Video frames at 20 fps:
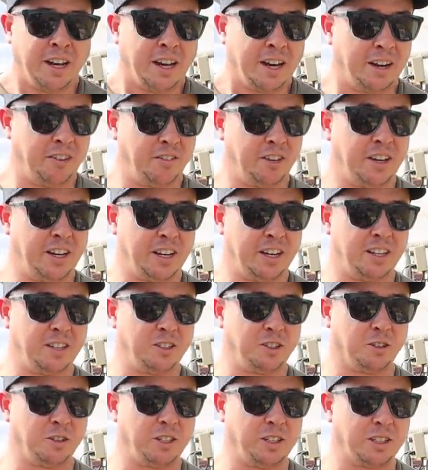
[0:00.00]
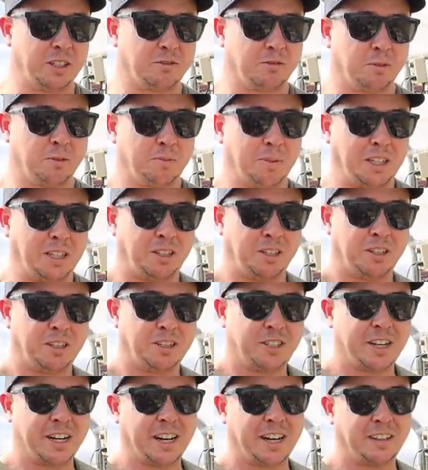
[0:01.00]
And if you did enjoy this one, make sure to
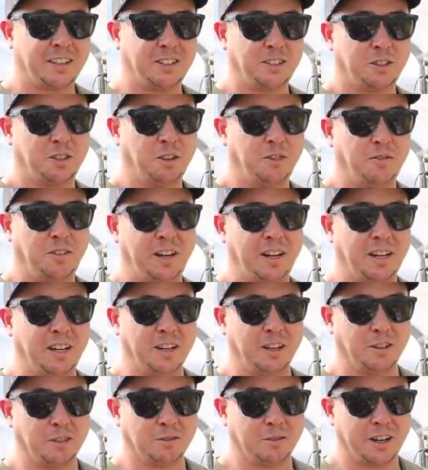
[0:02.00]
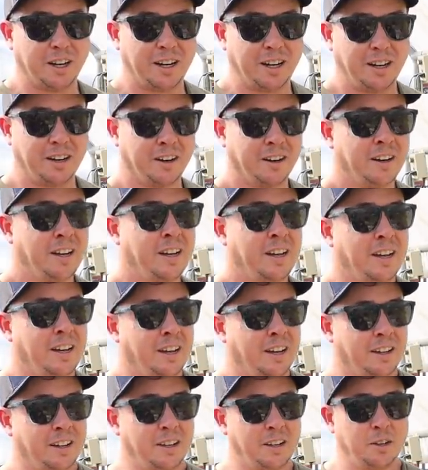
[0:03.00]
check out these two videos right here.
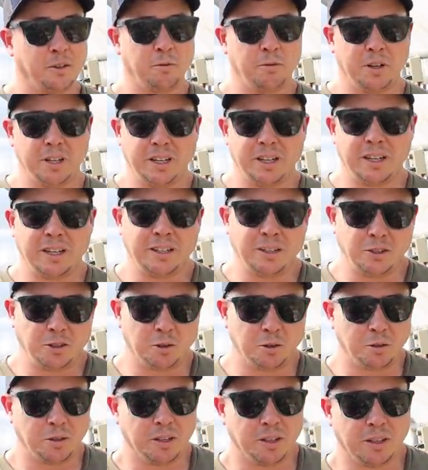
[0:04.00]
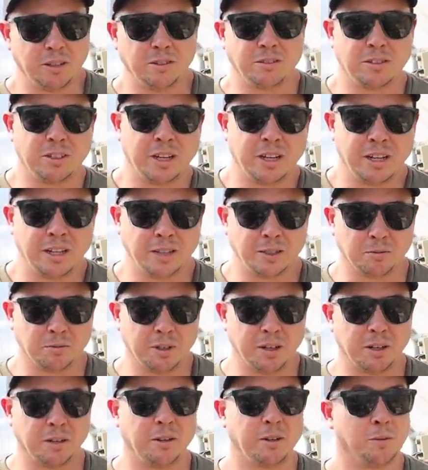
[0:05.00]
I think you'll really enjoy those as
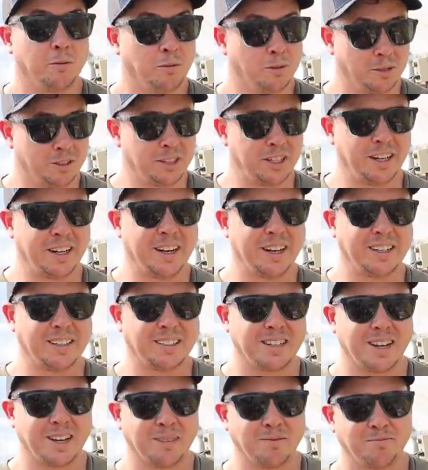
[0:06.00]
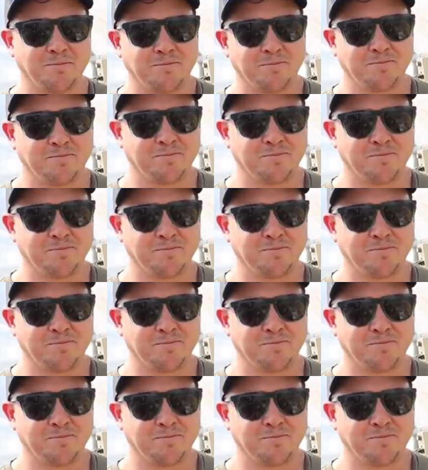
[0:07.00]
well. We'll see you next time.